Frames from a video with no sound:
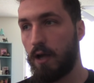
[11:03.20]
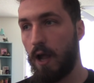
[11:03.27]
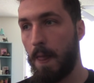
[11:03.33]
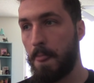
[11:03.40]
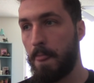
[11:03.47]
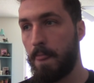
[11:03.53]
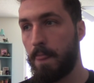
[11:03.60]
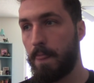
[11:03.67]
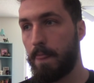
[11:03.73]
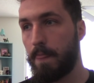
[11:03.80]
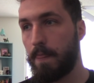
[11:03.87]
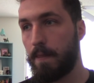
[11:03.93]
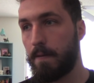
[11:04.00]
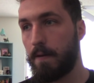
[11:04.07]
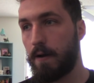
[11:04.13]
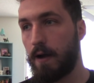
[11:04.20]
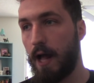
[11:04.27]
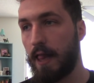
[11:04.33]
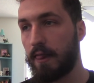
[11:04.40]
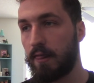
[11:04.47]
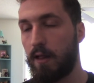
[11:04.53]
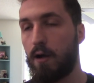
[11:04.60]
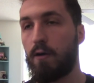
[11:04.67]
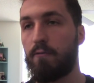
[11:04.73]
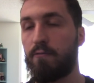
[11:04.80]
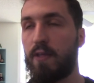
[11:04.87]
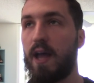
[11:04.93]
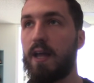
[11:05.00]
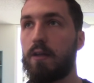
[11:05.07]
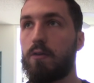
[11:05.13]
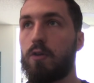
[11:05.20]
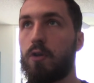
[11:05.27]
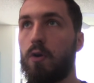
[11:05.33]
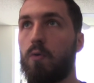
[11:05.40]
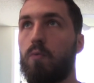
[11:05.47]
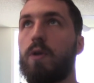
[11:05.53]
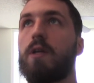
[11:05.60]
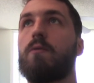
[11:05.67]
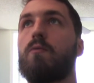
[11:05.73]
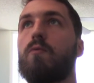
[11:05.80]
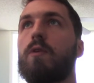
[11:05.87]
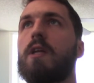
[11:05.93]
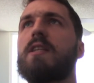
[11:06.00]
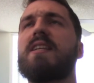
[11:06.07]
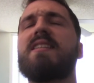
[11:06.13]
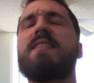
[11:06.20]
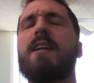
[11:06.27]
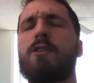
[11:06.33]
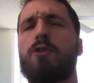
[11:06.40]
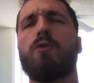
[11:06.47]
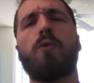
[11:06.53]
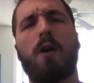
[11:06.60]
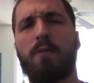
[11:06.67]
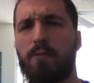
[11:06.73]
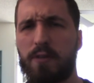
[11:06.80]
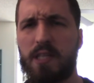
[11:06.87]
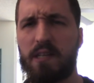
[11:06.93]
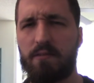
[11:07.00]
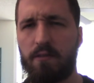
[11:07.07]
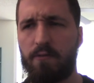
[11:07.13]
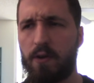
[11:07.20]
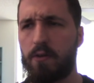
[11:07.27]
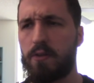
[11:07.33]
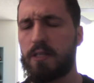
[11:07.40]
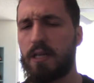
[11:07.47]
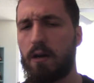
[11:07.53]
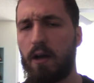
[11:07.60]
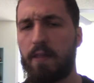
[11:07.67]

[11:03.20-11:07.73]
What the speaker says: and I love that, you know, it didn't take too long for Steven to figure this out.